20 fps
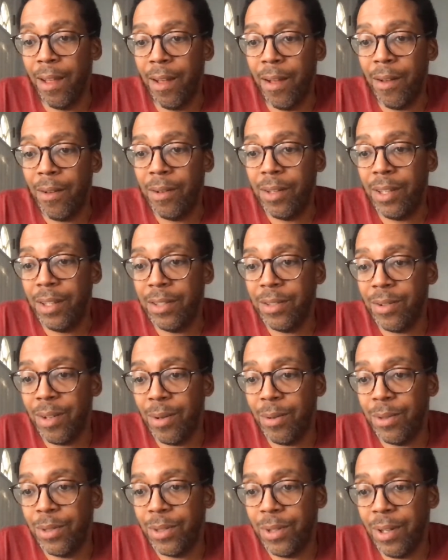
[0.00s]
Okay, so I
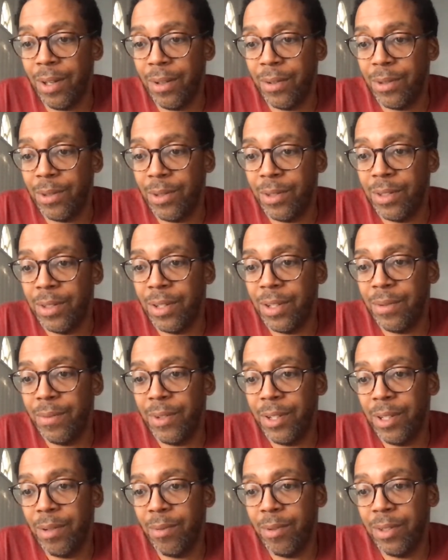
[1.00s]
was off. So it's
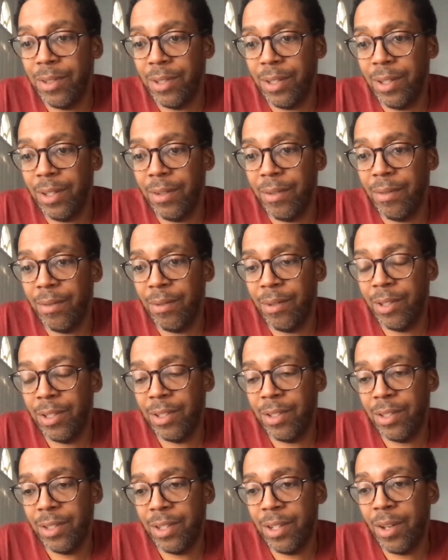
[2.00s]
51 cent, which
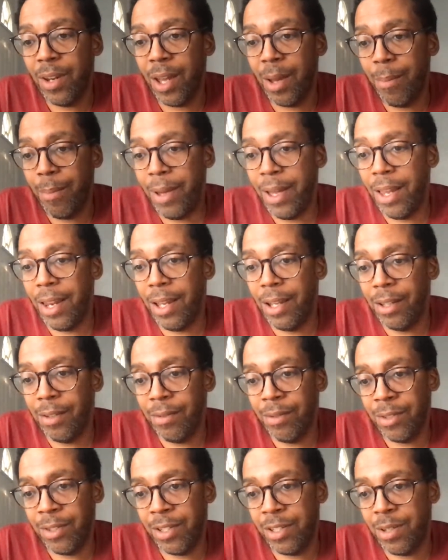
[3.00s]
is still not bad. Like,
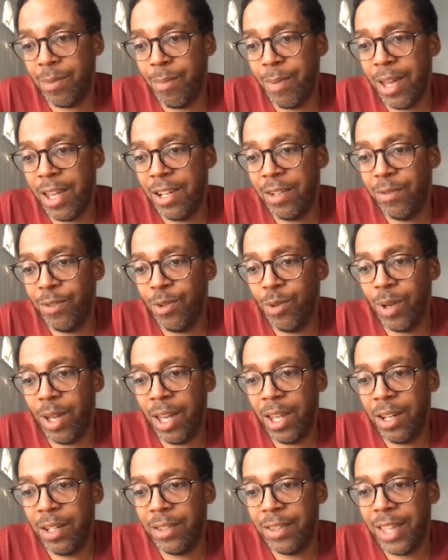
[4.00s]
it doesn't matter if you
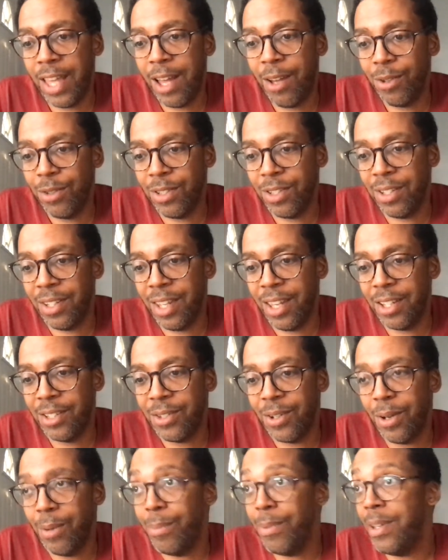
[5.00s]
had 1,000
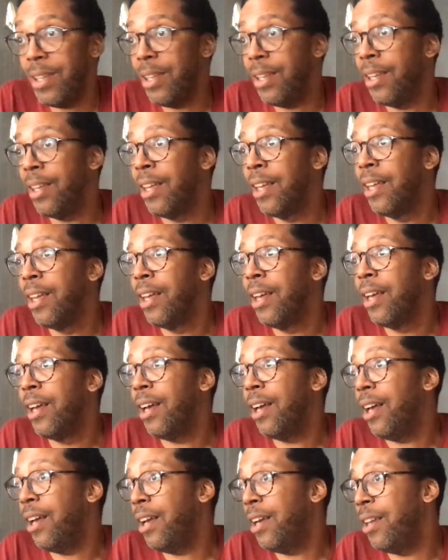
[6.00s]
XRP
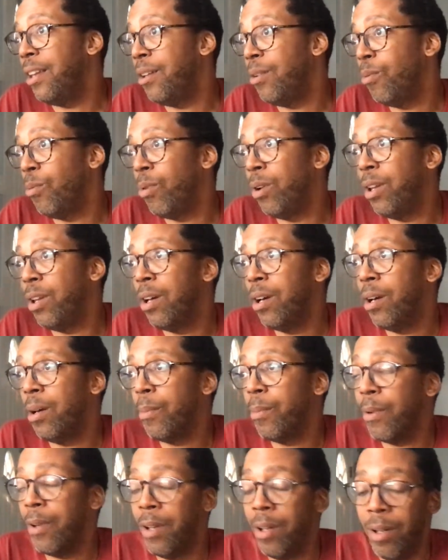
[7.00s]
and it went
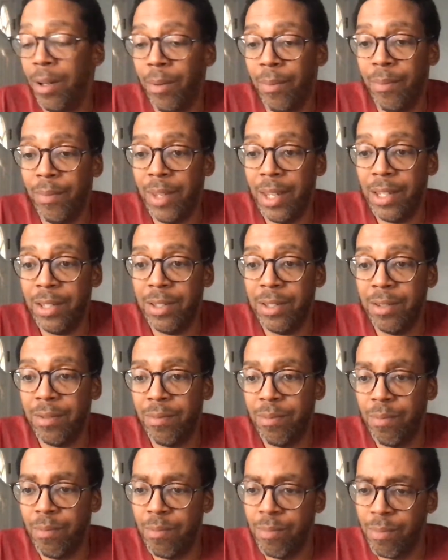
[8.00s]
up. That's
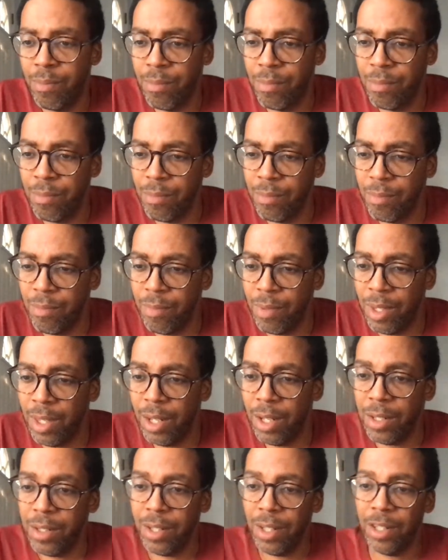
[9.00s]

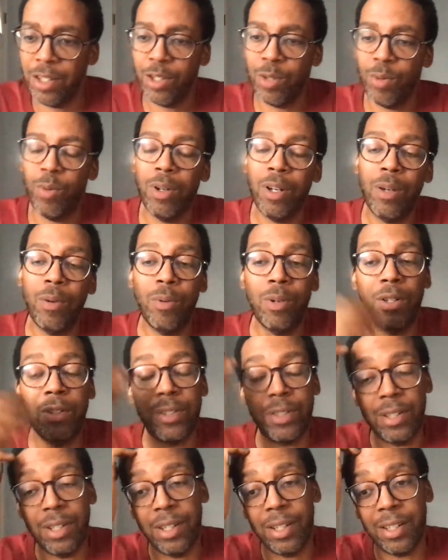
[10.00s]
like 21
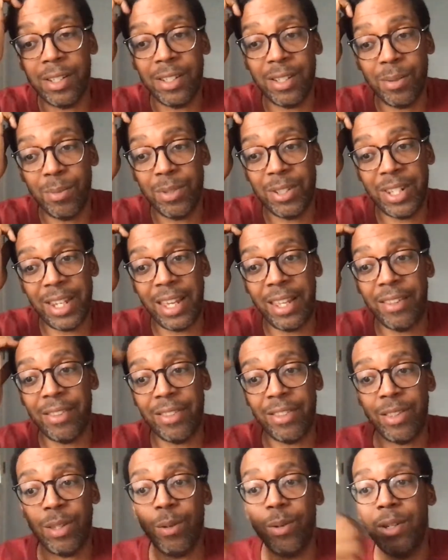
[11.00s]
cent because it was at
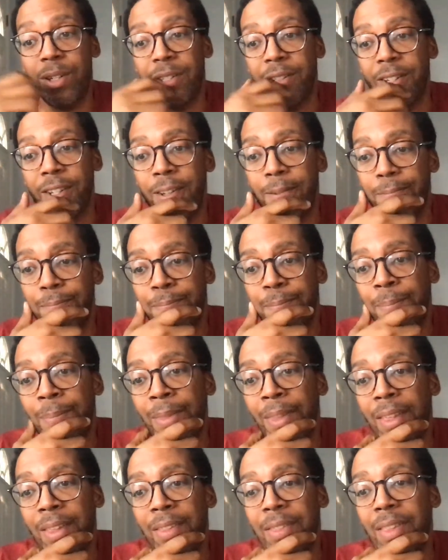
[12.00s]
30 cent.
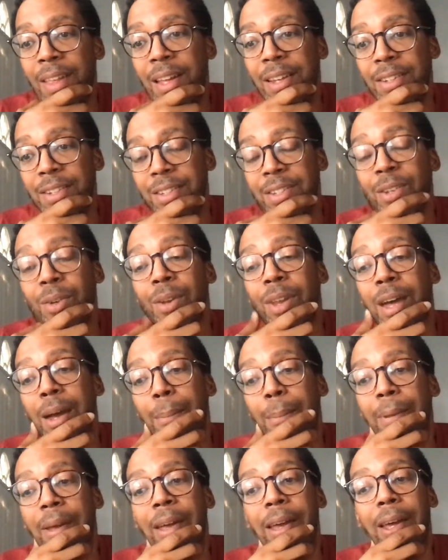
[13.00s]
That's still
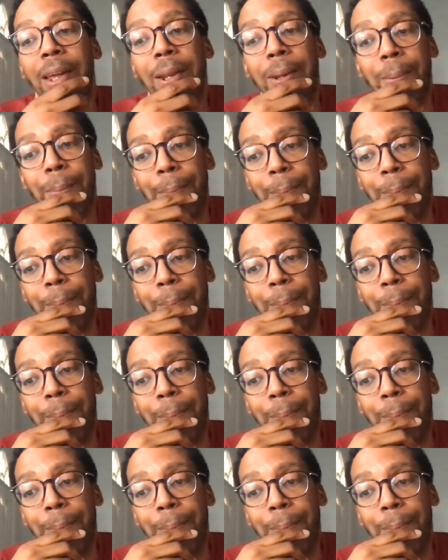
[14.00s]
not bad.